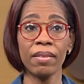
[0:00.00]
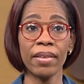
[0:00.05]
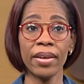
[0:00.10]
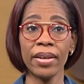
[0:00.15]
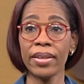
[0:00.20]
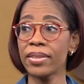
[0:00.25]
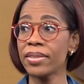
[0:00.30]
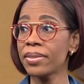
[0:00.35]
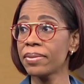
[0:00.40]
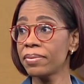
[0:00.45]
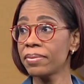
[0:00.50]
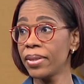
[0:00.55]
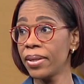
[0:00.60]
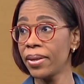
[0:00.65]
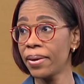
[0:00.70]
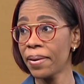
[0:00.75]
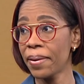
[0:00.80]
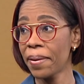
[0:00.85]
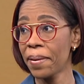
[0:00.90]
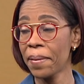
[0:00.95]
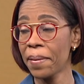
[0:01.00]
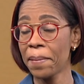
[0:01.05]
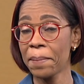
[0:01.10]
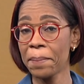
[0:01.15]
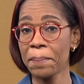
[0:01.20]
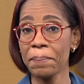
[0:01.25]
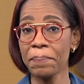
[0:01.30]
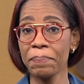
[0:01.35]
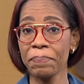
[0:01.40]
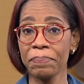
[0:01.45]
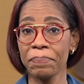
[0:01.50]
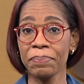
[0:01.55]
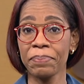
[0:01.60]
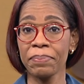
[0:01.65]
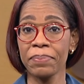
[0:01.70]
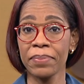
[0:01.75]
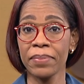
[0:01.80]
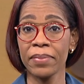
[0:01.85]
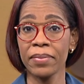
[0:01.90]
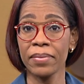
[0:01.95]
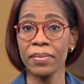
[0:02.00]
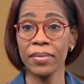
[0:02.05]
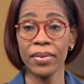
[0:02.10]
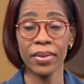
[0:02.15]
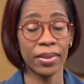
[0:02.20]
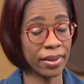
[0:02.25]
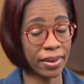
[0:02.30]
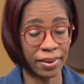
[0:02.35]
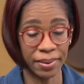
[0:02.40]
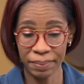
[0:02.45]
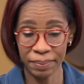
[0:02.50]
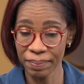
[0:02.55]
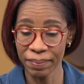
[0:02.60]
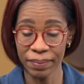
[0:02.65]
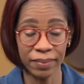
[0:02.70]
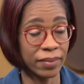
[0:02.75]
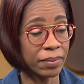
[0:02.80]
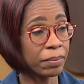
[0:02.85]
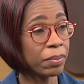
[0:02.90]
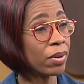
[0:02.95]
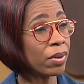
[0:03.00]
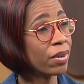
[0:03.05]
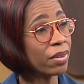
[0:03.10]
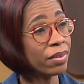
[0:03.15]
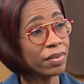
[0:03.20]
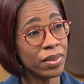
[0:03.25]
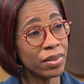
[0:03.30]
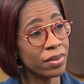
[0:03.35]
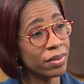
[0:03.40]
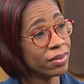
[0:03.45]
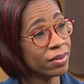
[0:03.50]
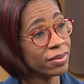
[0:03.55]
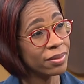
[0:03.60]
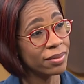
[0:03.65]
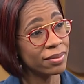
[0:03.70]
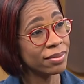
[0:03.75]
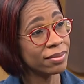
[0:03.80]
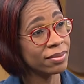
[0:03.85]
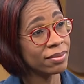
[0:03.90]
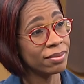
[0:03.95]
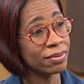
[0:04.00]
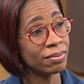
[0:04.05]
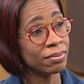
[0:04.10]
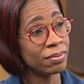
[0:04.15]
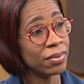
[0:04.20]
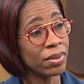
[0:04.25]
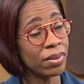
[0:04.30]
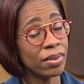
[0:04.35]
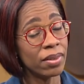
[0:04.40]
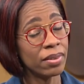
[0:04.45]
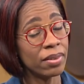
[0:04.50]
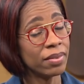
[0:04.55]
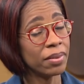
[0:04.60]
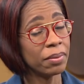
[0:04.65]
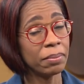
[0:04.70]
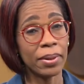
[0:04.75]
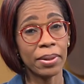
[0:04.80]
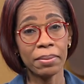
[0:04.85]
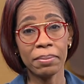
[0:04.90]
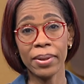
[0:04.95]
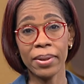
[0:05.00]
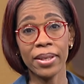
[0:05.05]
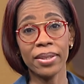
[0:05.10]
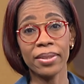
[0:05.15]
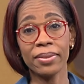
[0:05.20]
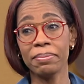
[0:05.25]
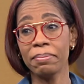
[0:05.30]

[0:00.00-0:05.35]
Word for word: that. Um, yeah, proud of you. Thank you. Proud of you, bad, bad,